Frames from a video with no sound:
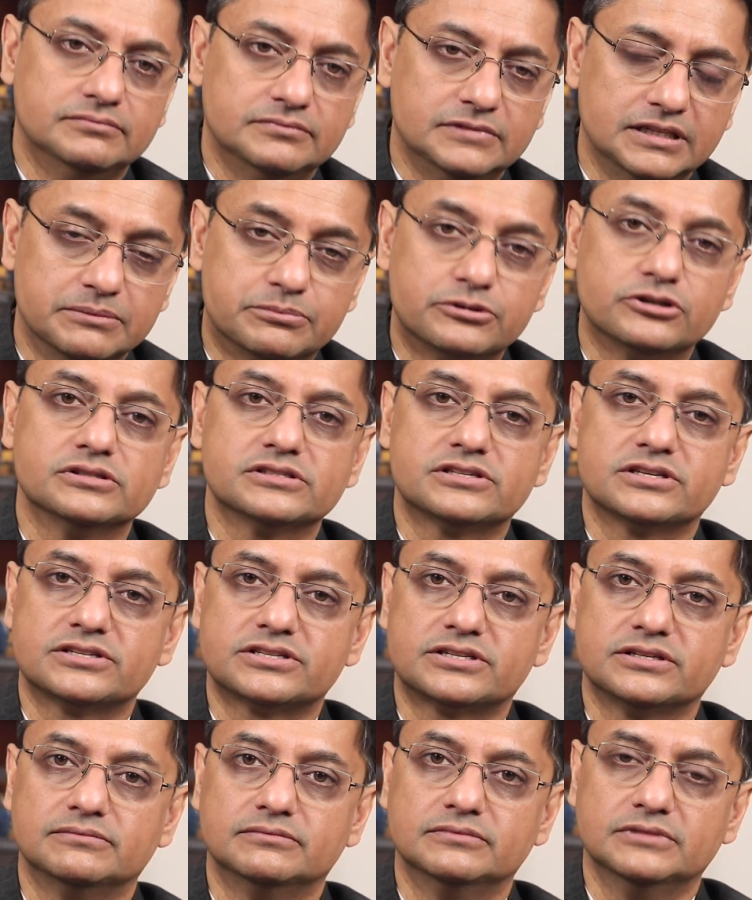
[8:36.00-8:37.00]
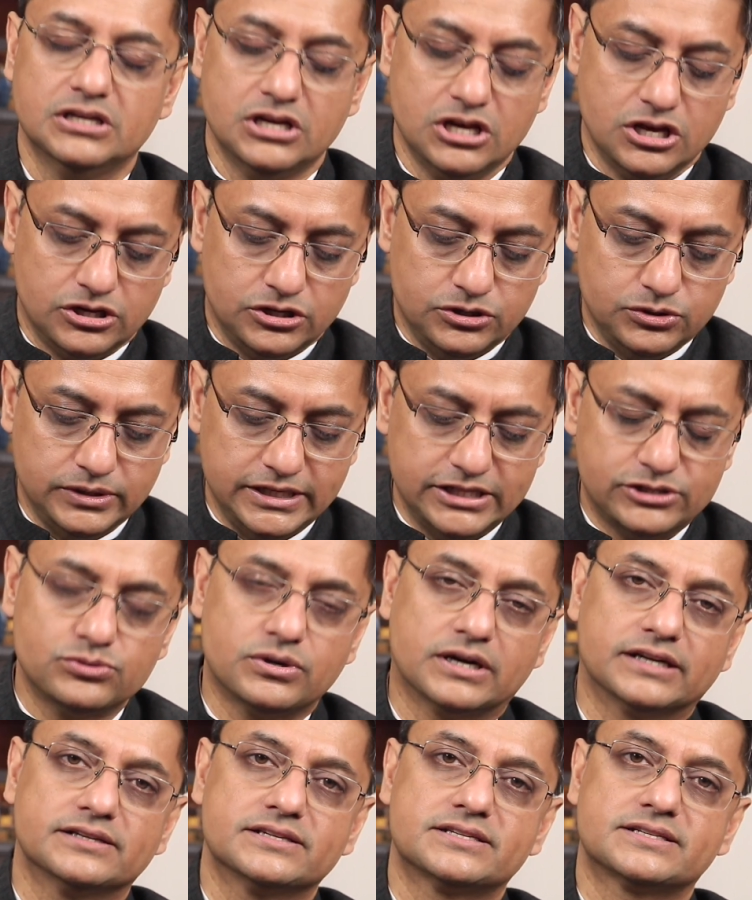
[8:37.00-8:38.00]
liberal system, you need to
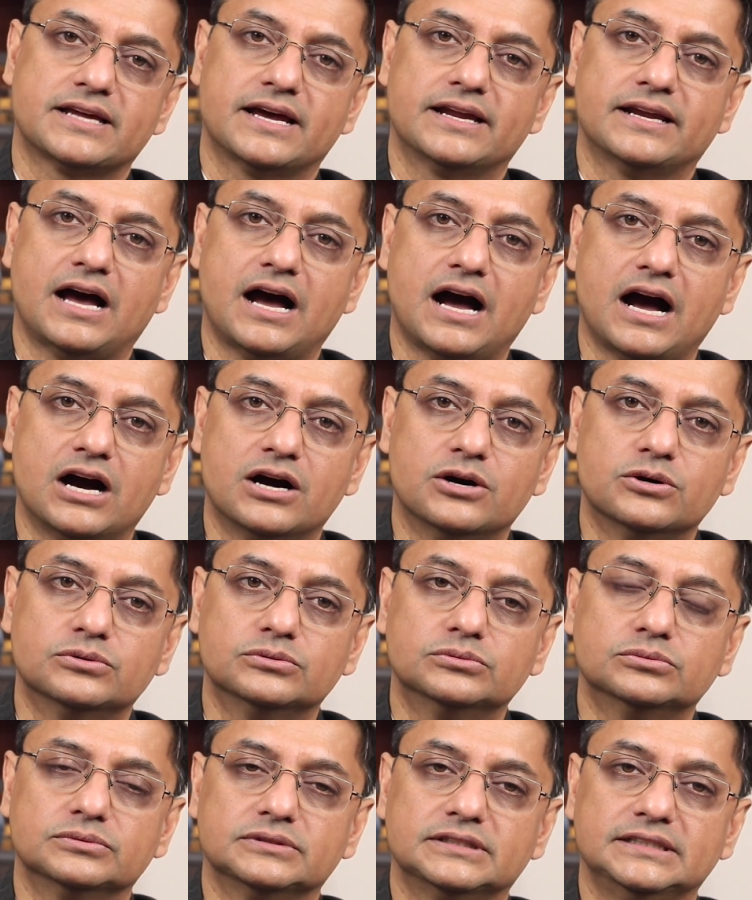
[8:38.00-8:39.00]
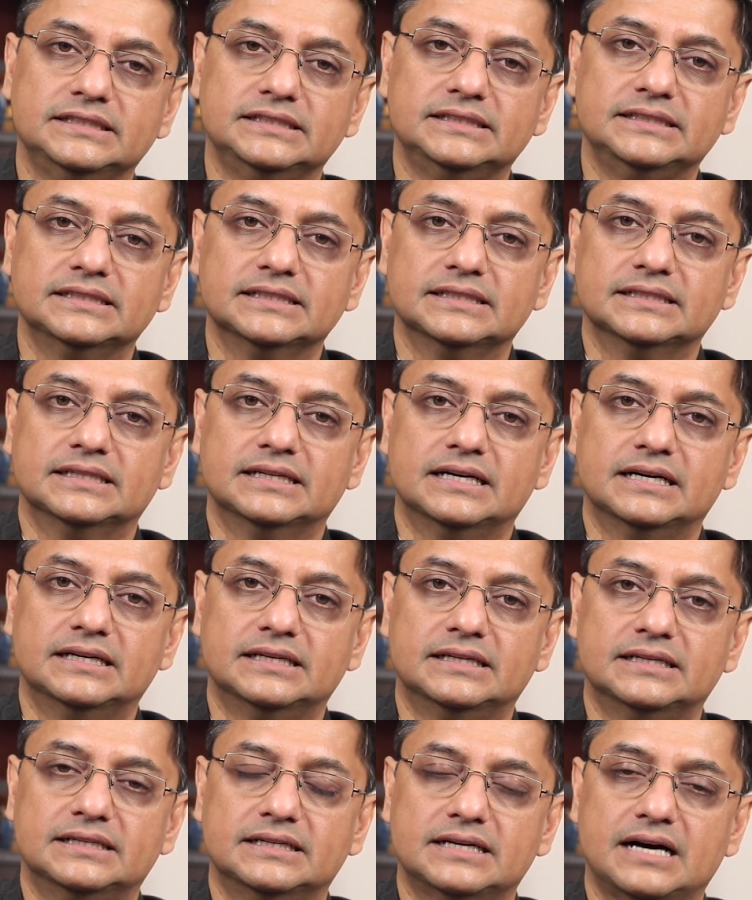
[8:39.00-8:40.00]
understand how the
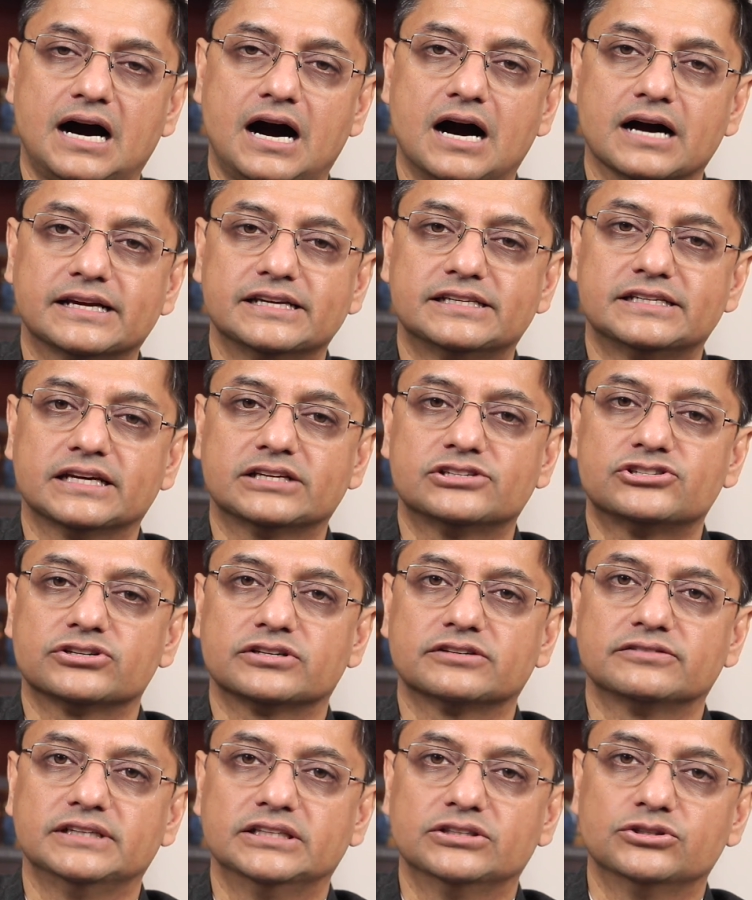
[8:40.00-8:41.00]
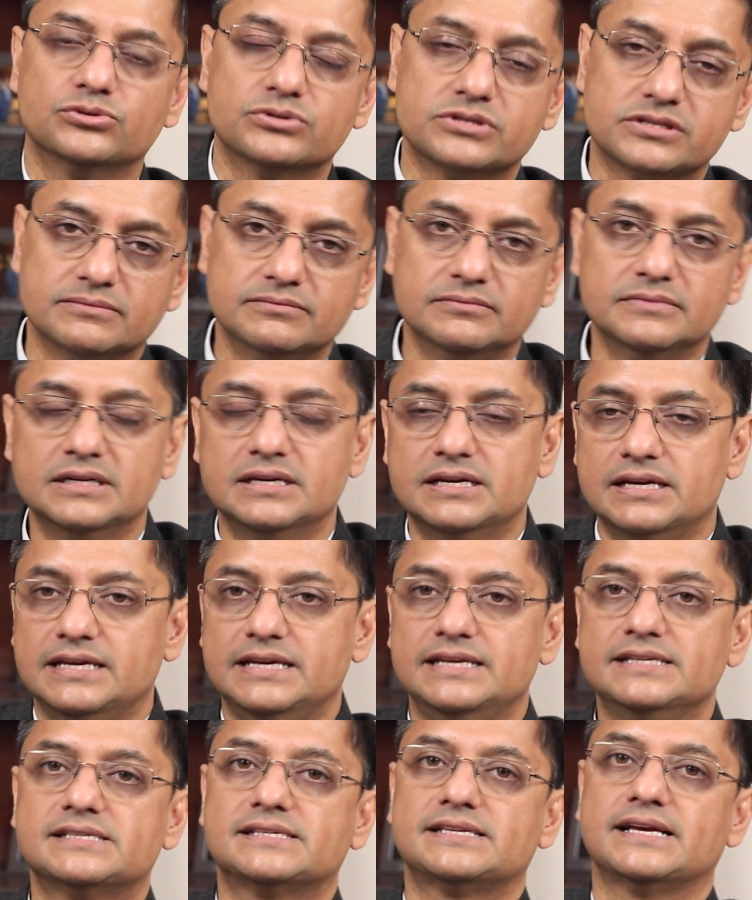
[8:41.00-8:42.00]
architecture of Hinduism
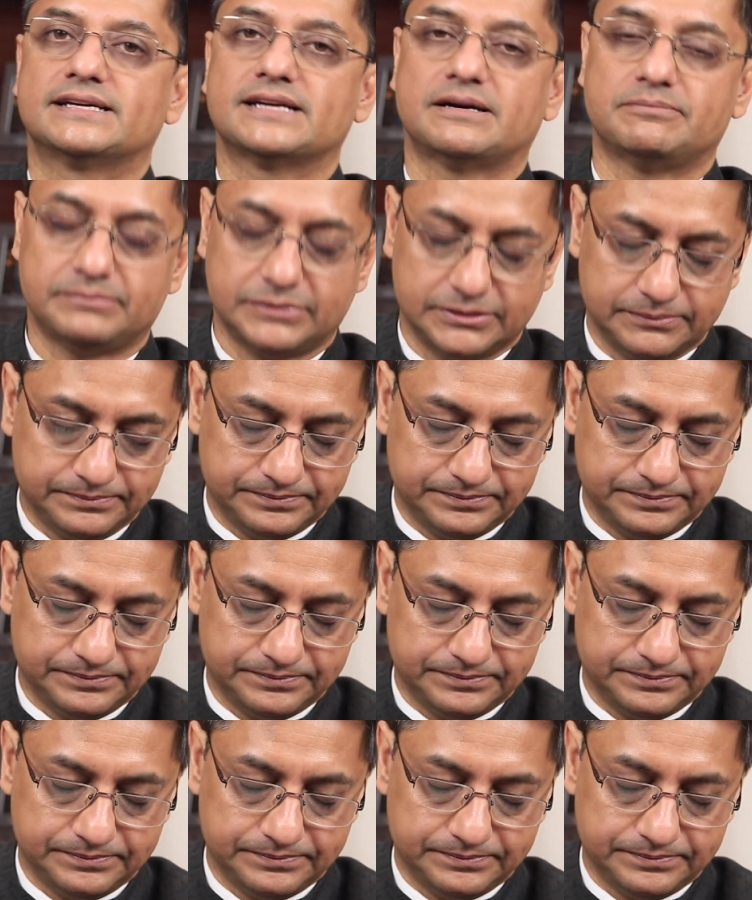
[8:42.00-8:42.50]
is set up.